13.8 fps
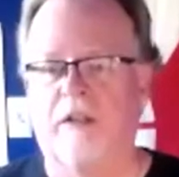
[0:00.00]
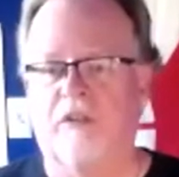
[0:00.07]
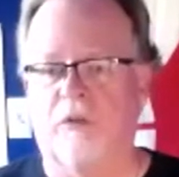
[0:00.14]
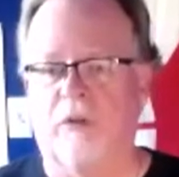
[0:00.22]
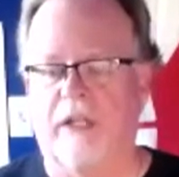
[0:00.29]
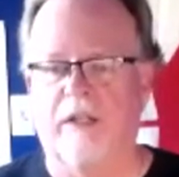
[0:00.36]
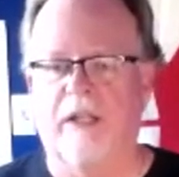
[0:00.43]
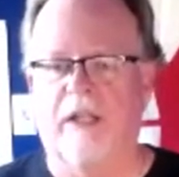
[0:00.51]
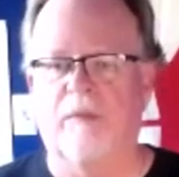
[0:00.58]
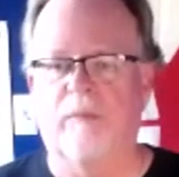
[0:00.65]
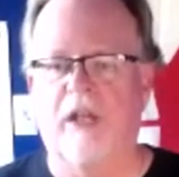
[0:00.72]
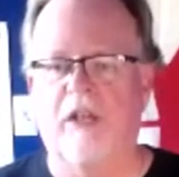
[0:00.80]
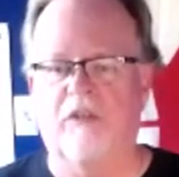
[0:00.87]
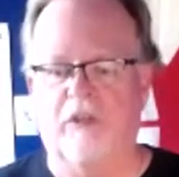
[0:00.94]
Too,
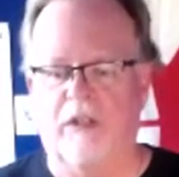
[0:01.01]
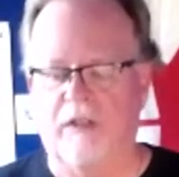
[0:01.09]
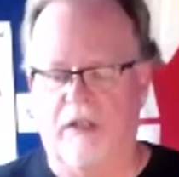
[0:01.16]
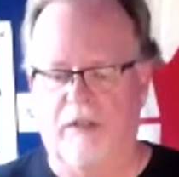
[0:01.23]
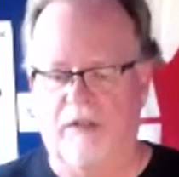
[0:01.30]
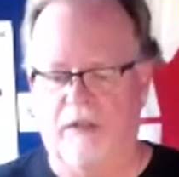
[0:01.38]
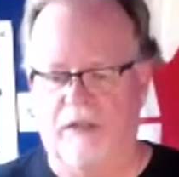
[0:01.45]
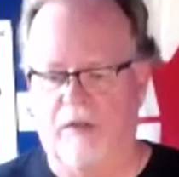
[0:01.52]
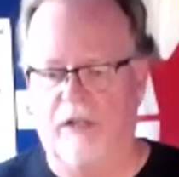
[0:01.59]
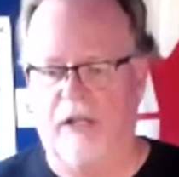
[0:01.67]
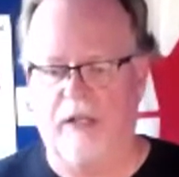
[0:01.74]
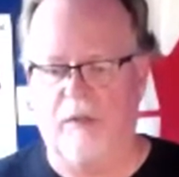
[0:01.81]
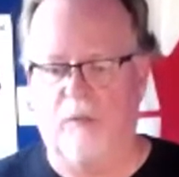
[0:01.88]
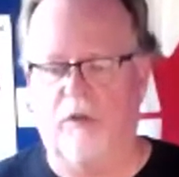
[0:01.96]
it makes it
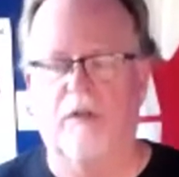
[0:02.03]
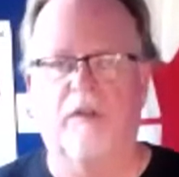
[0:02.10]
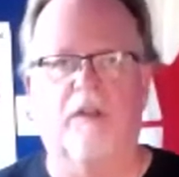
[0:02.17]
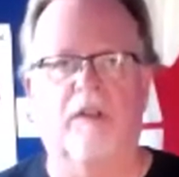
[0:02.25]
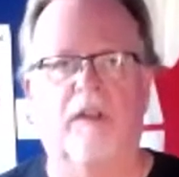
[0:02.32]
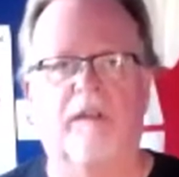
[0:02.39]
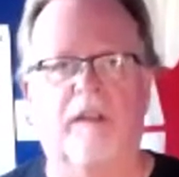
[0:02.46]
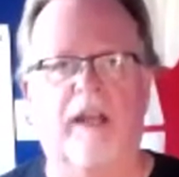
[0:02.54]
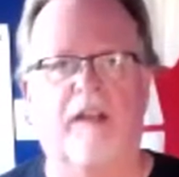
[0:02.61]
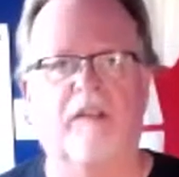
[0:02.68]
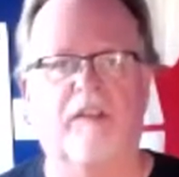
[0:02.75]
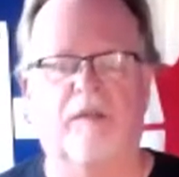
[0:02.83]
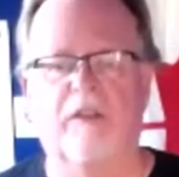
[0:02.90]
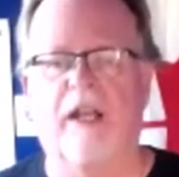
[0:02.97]
kind of the
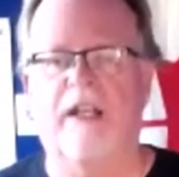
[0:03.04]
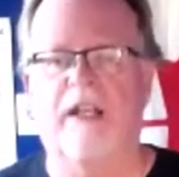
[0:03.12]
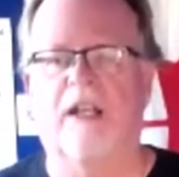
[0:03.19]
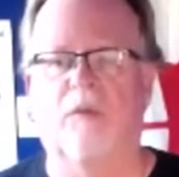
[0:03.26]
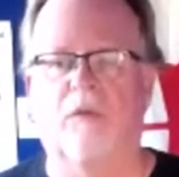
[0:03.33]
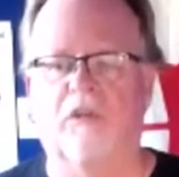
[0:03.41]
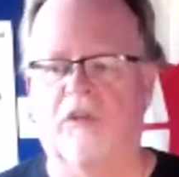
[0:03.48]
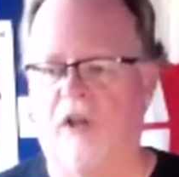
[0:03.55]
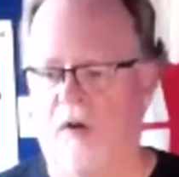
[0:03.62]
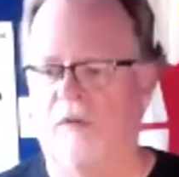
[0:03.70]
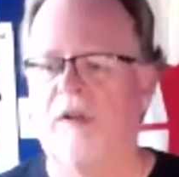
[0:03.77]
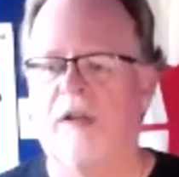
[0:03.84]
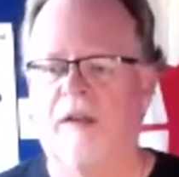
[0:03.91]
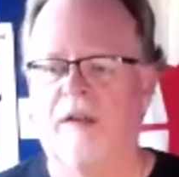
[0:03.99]
idea of getting into a
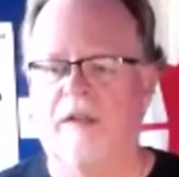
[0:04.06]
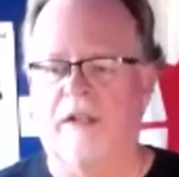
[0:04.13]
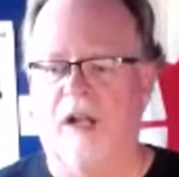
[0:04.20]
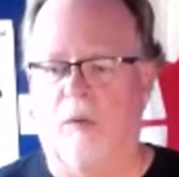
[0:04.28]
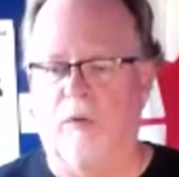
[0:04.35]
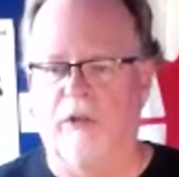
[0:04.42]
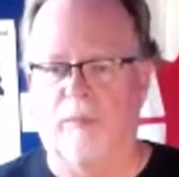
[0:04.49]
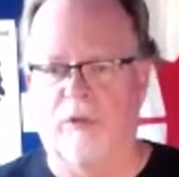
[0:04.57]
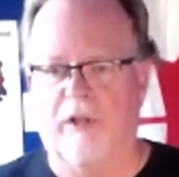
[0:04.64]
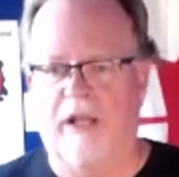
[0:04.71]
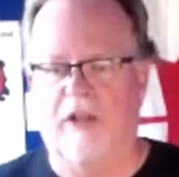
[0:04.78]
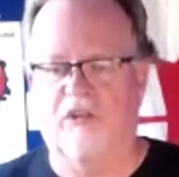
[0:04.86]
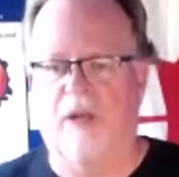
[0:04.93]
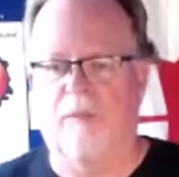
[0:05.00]
zone, where you're
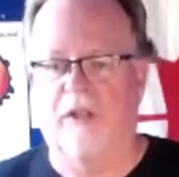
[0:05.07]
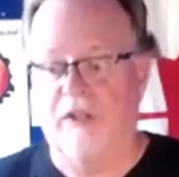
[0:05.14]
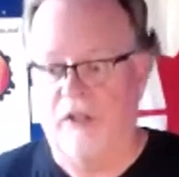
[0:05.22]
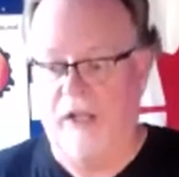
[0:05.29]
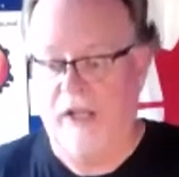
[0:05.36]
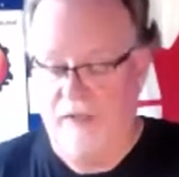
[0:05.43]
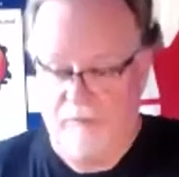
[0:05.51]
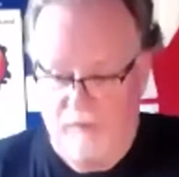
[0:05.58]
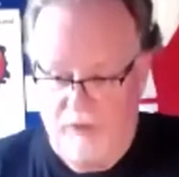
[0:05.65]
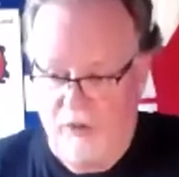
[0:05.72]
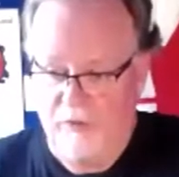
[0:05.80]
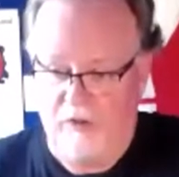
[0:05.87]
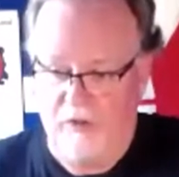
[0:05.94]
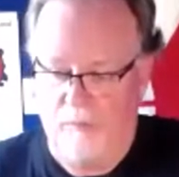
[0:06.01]
playing something, and it
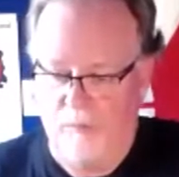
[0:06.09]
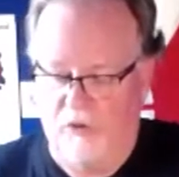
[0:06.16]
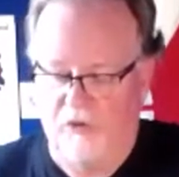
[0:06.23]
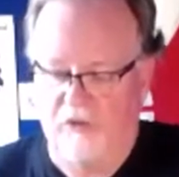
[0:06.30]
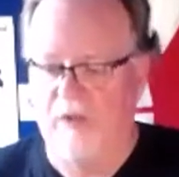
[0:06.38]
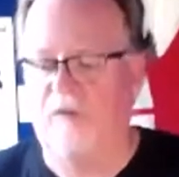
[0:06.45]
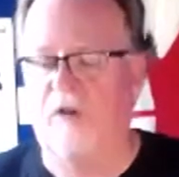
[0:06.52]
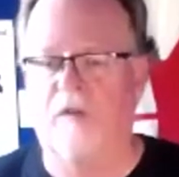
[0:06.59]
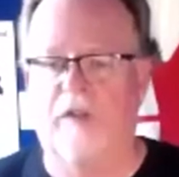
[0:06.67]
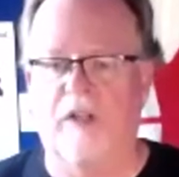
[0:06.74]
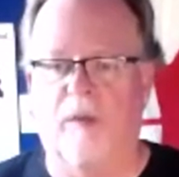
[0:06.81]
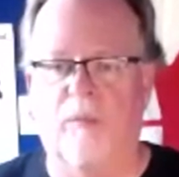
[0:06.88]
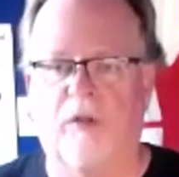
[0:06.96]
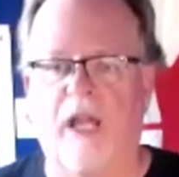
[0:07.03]
could be the most difficult thing
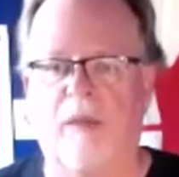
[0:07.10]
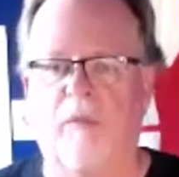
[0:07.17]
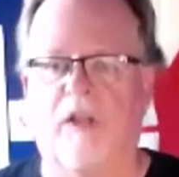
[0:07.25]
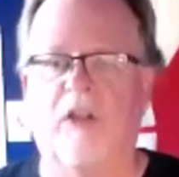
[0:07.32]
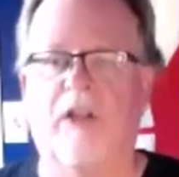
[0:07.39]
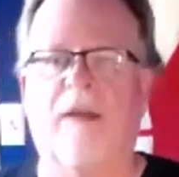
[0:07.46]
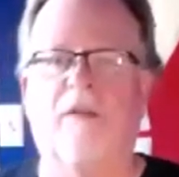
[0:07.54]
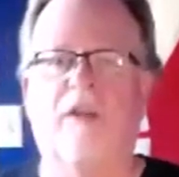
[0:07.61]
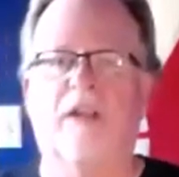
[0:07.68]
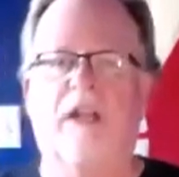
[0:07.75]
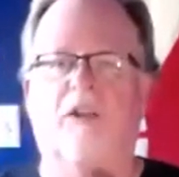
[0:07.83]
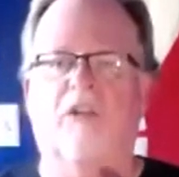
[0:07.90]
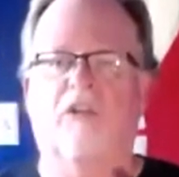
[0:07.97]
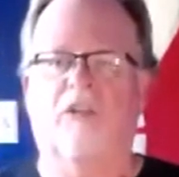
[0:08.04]
you're playing, but everything
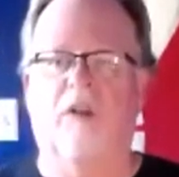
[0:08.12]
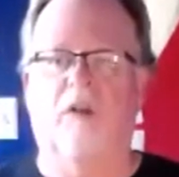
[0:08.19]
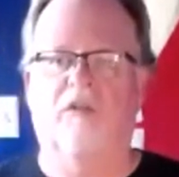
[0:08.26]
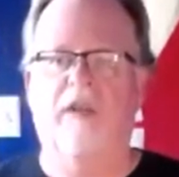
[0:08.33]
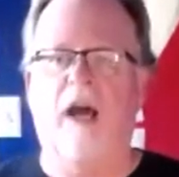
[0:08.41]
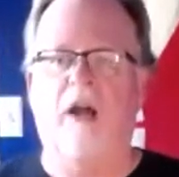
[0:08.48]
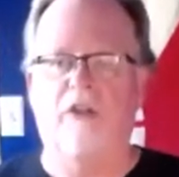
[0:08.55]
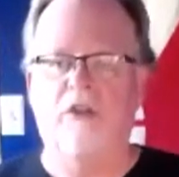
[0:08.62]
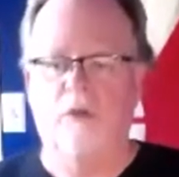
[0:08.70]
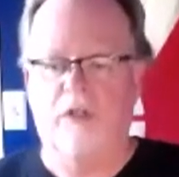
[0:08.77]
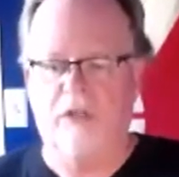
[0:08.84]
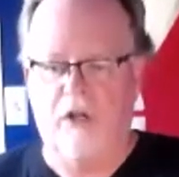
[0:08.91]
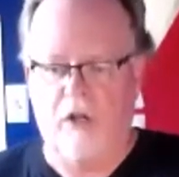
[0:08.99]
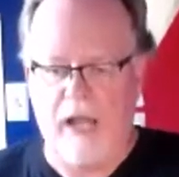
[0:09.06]
kind of slows down, and you
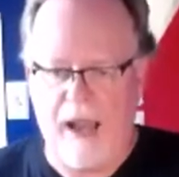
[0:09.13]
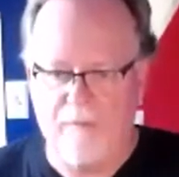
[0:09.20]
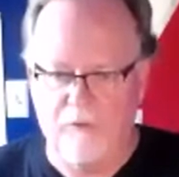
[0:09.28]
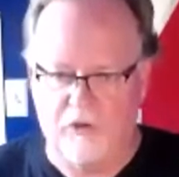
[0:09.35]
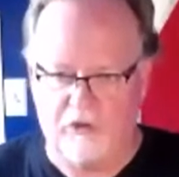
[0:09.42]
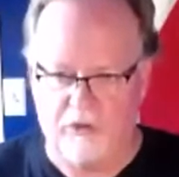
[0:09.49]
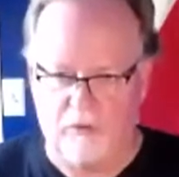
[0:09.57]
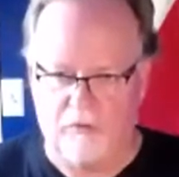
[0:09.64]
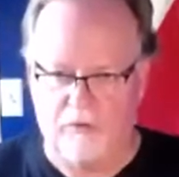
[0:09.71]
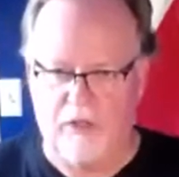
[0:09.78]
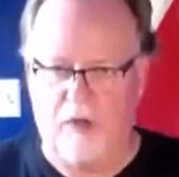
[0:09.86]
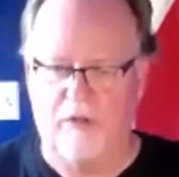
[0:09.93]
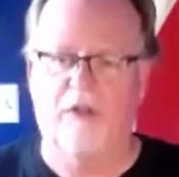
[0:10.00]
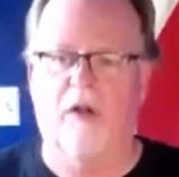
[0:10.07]
can hear every single
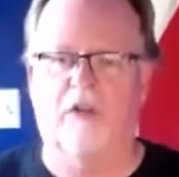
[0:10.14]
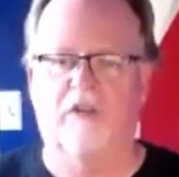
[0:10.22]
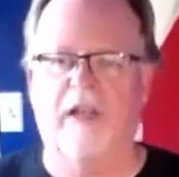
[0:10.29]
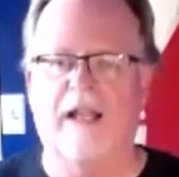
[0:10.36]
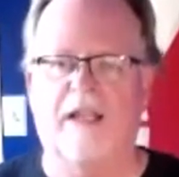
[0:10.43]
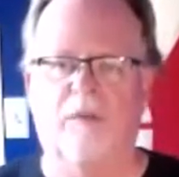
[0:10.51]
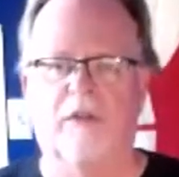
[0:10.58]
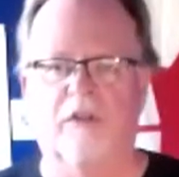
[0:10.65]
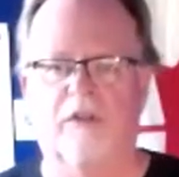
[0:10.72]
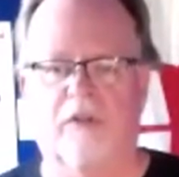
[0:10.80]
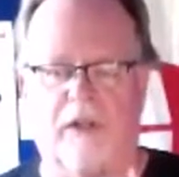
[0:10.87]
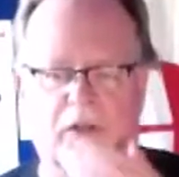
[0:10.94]
note and know exactly what you're doing.